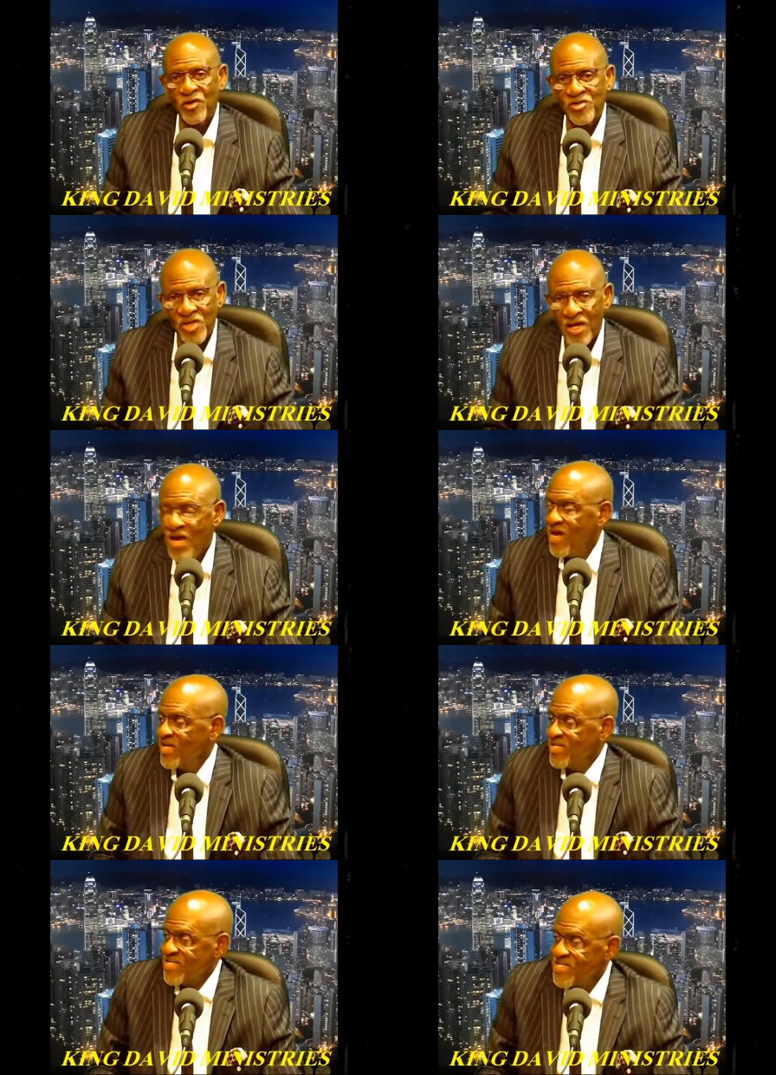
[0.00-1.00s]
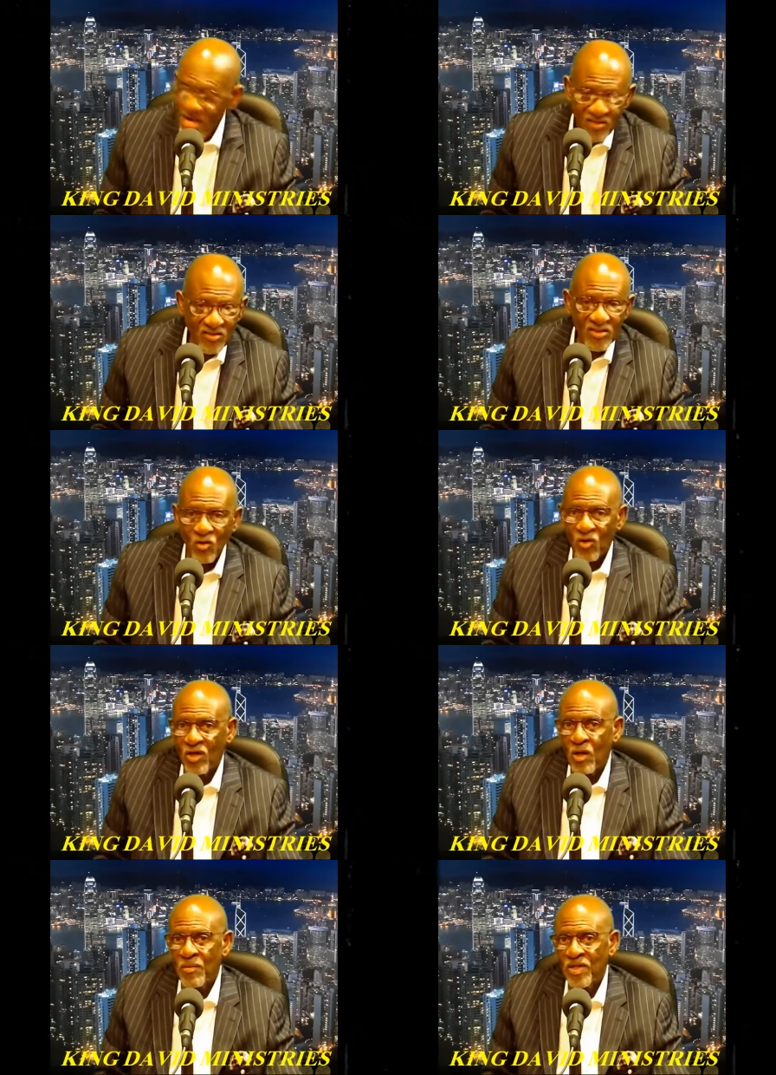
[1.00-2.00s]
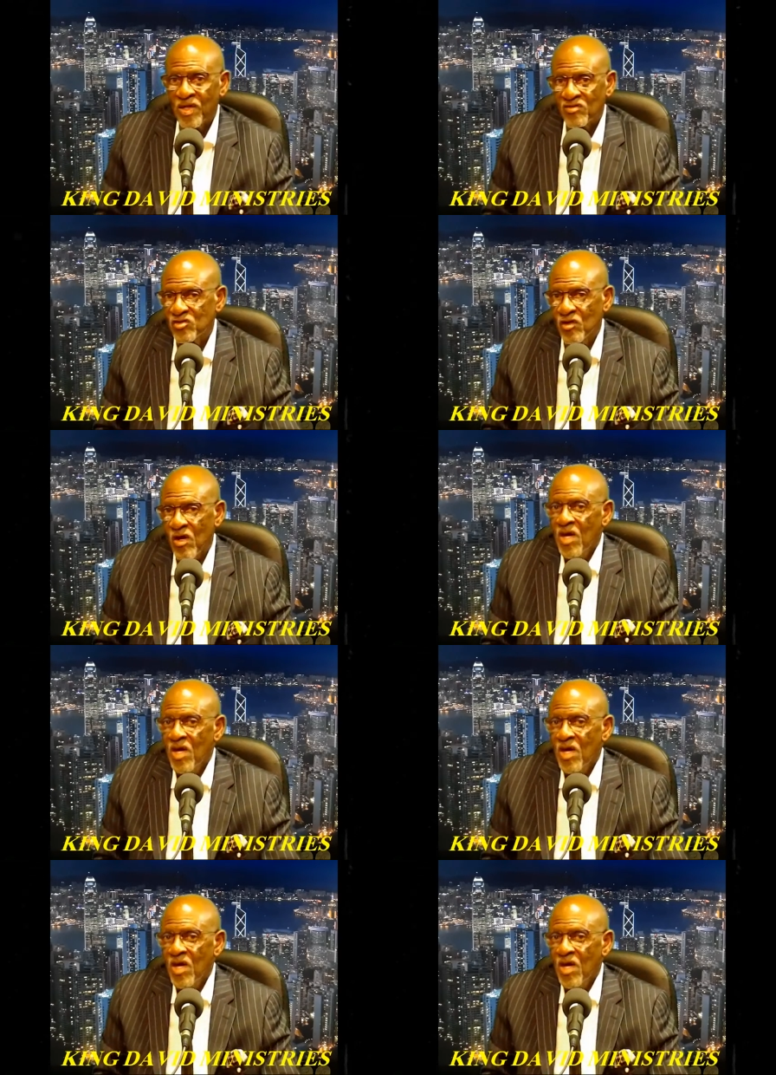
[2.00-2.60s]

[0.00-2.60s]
to shake. Yes, it's going to come against you.